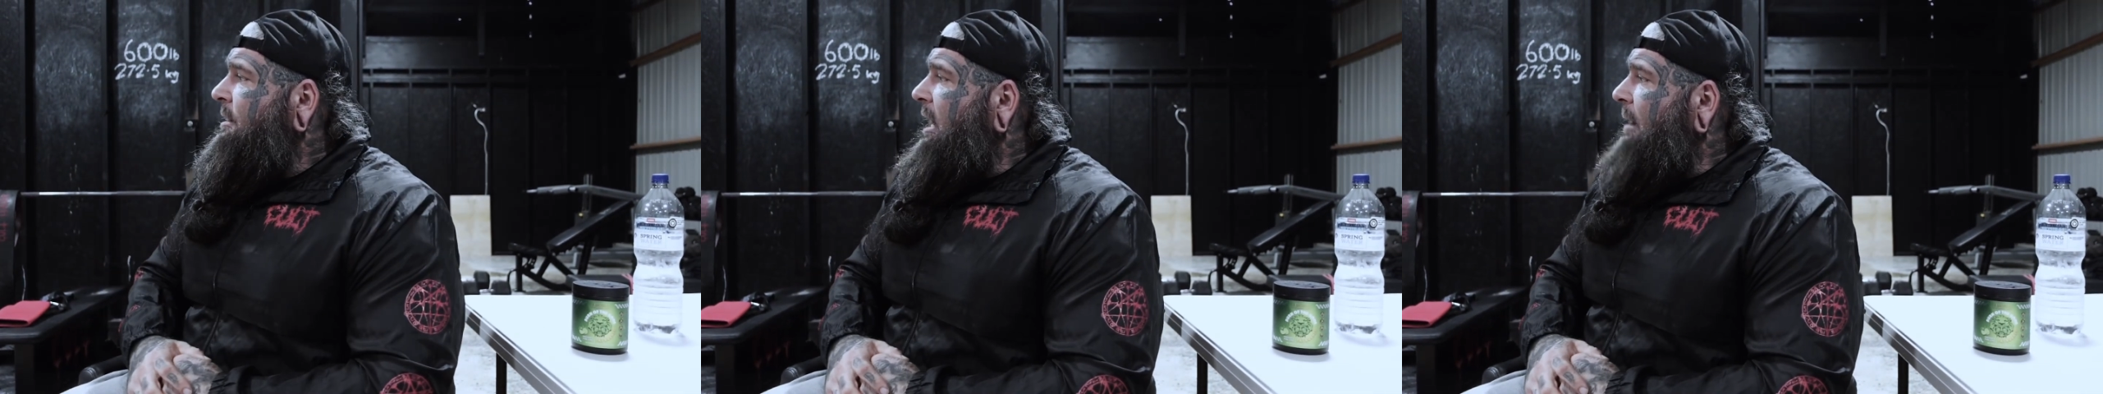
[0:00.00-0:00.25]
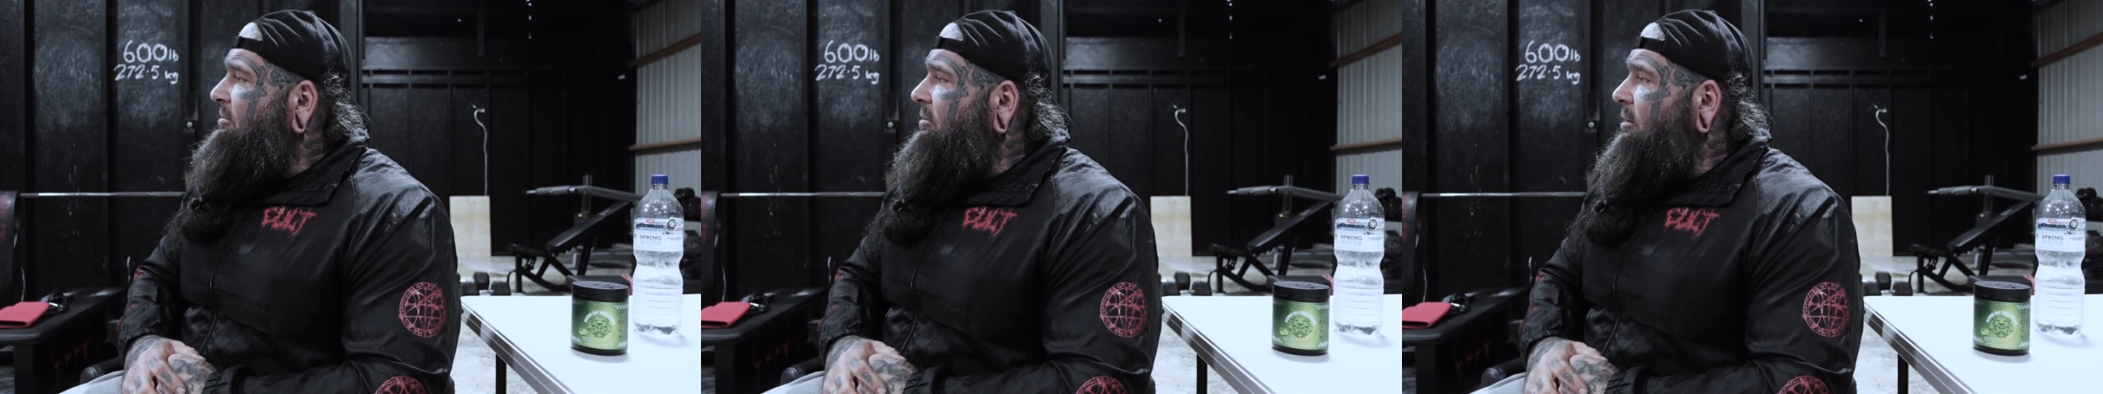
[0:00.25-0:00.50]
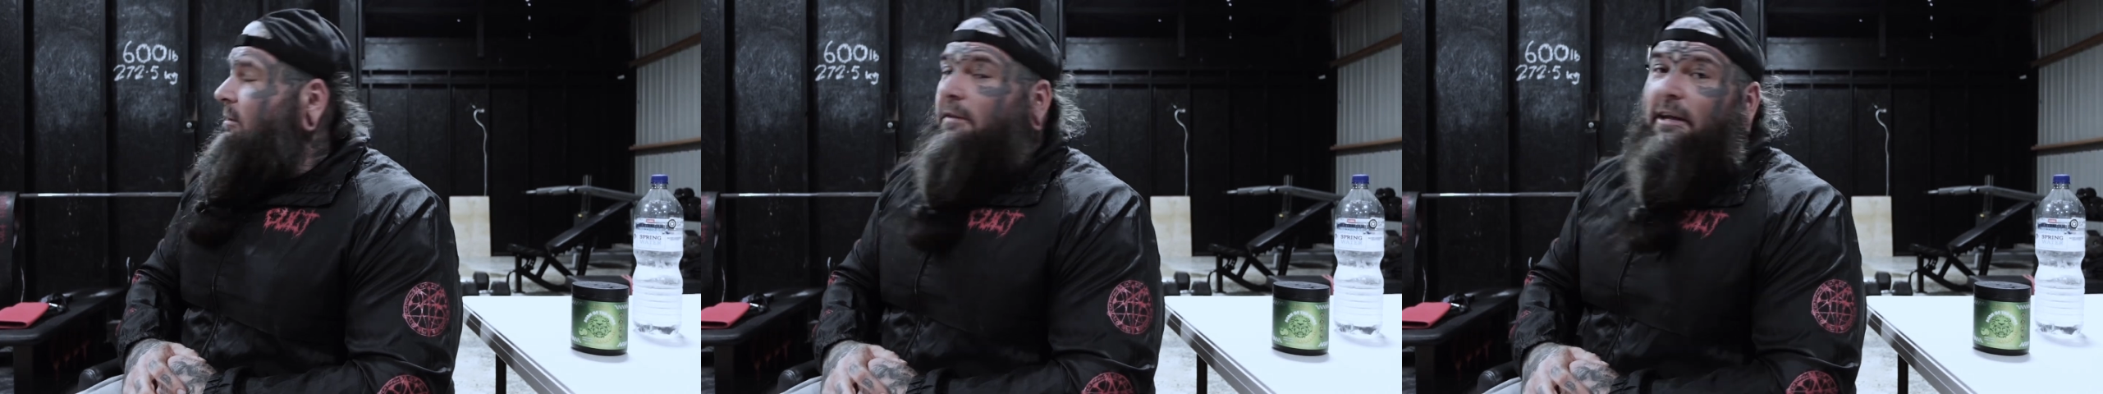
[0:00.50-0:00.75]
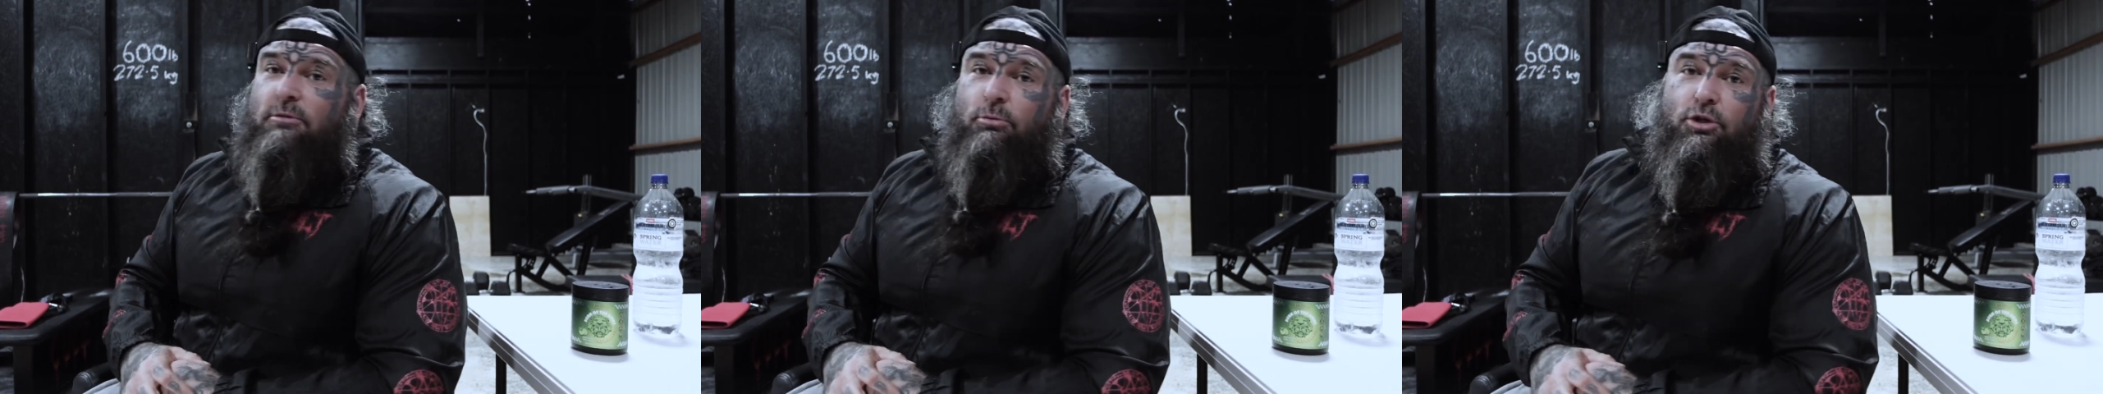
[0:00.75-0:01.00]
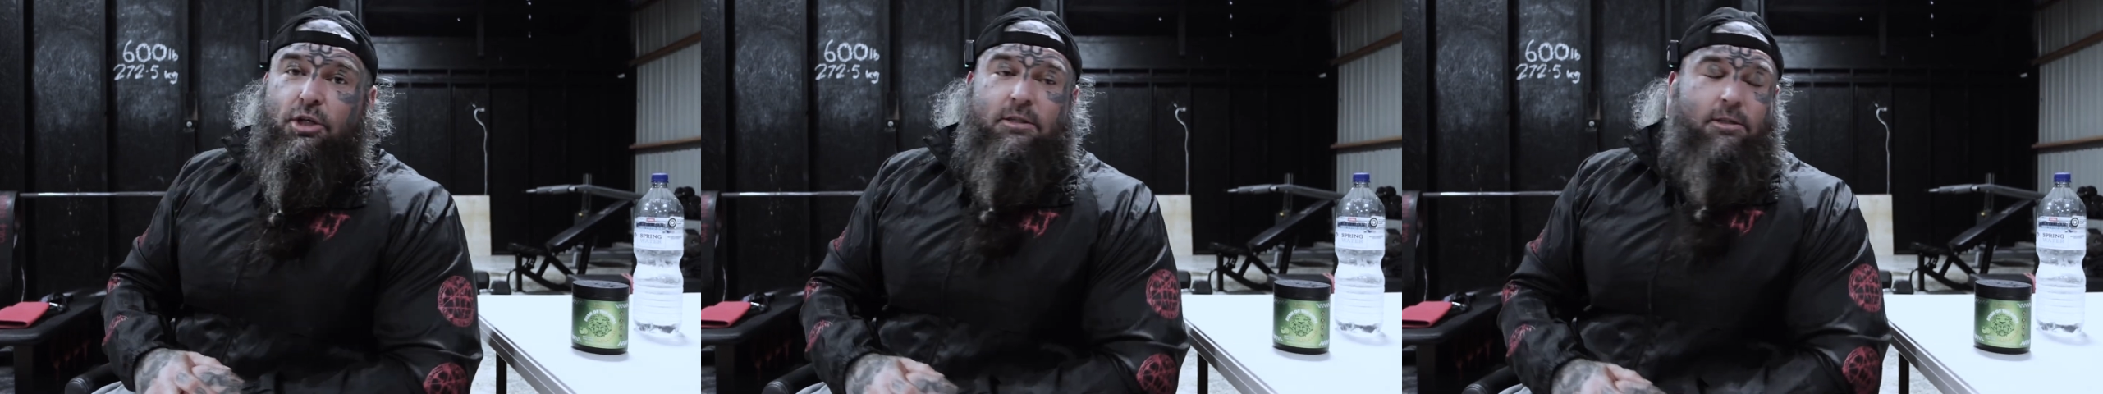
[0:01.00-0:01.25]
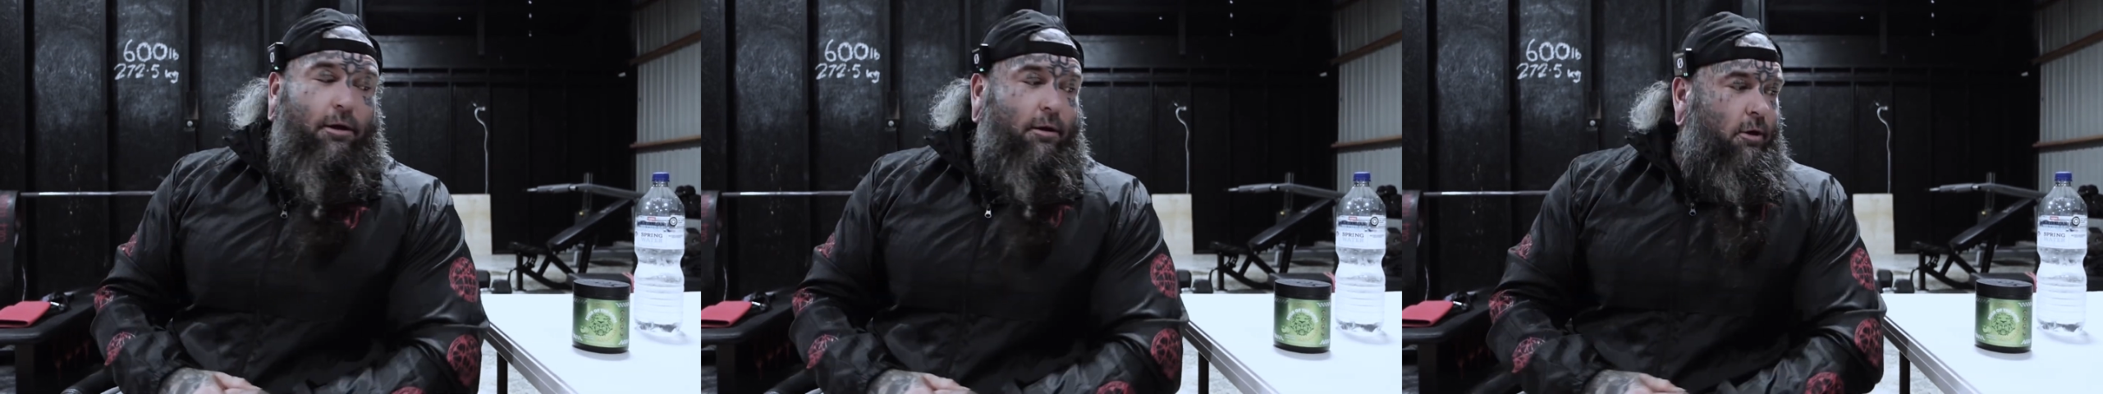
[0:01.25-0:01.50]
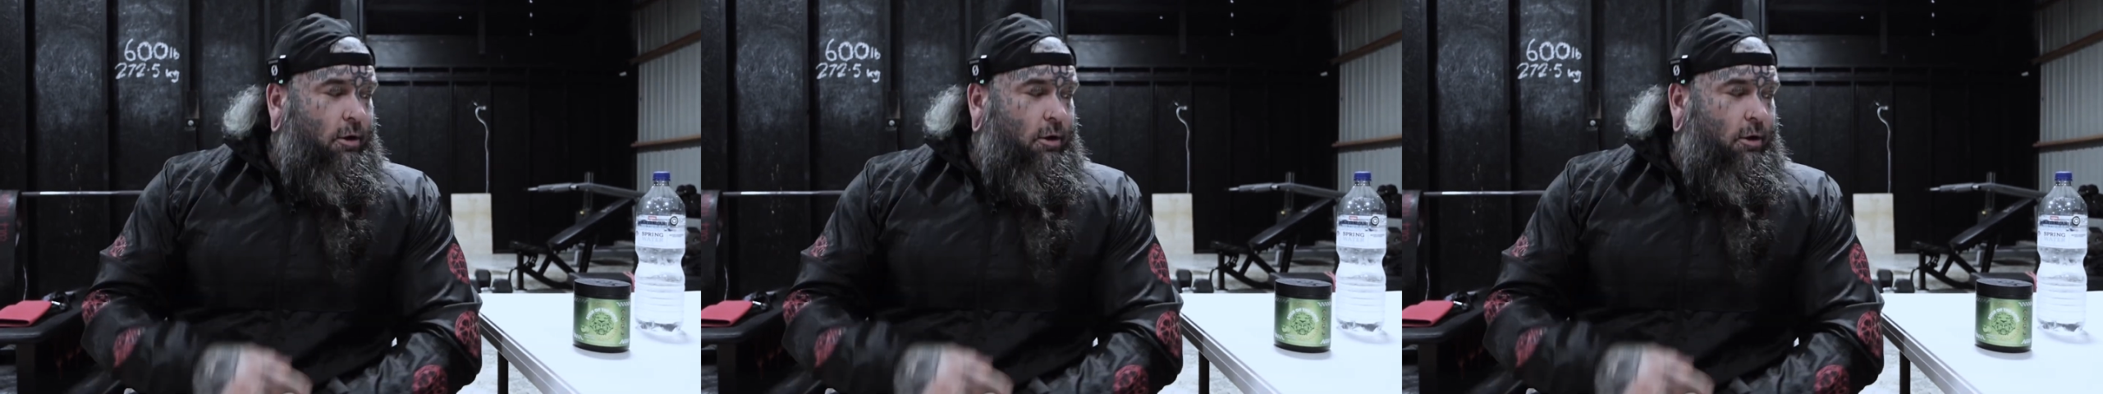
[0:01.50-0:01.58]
Absolutely, that's what she said.